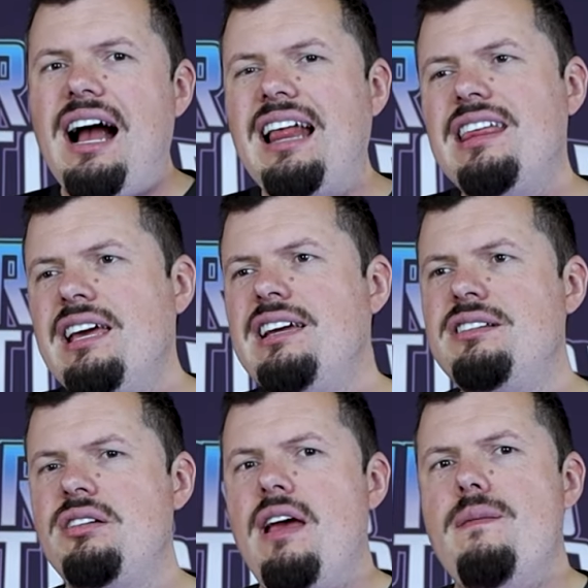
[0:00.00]
I think
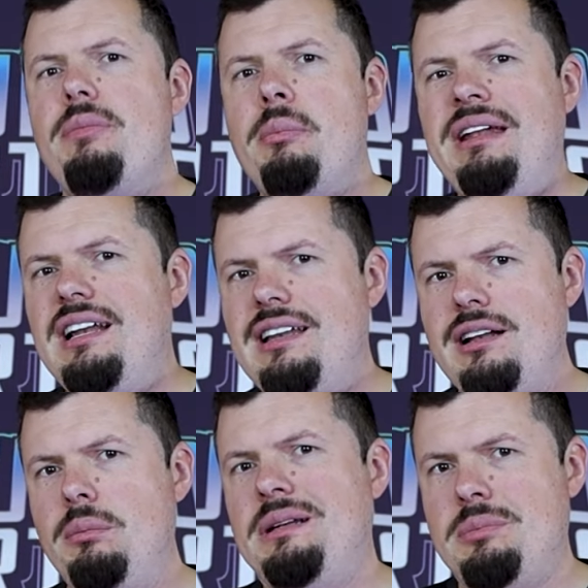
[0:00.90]
it's been a
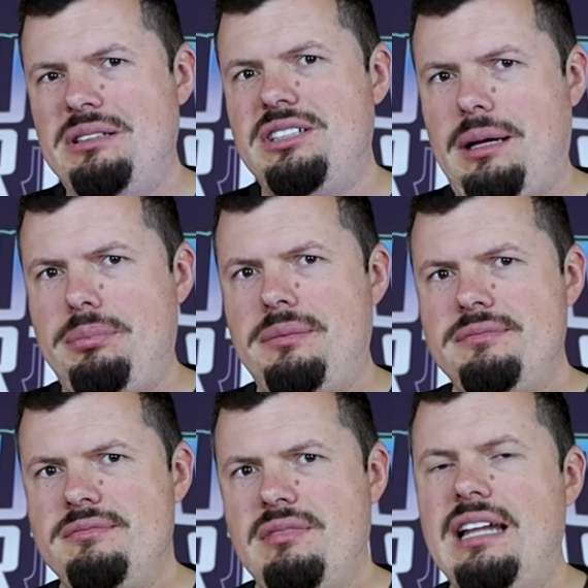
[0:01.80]
little bit built up,
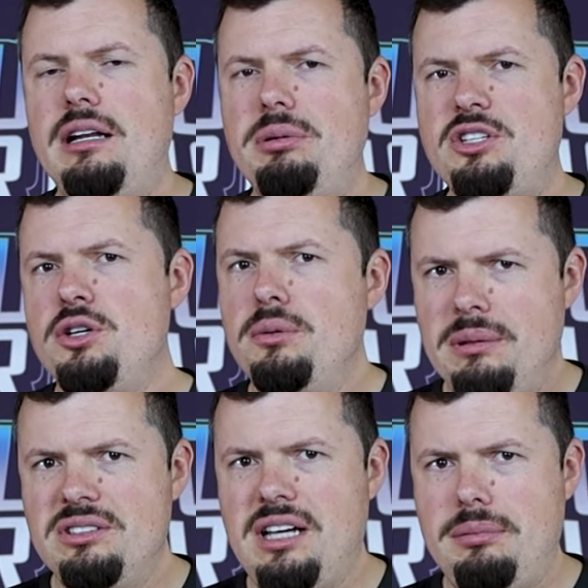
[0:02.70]
a little bit too
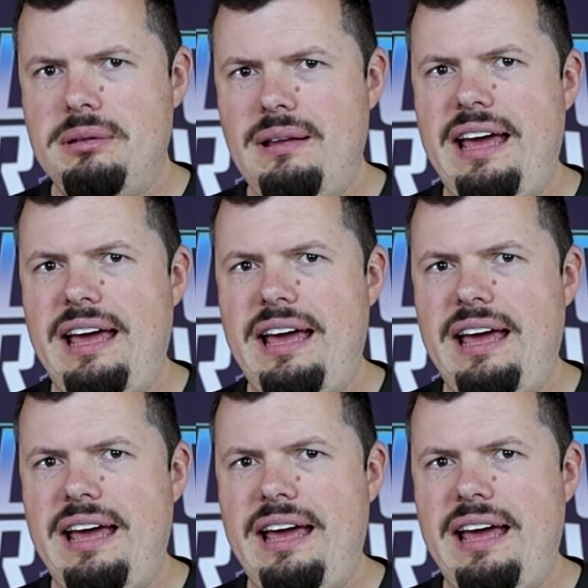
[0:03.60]
built up.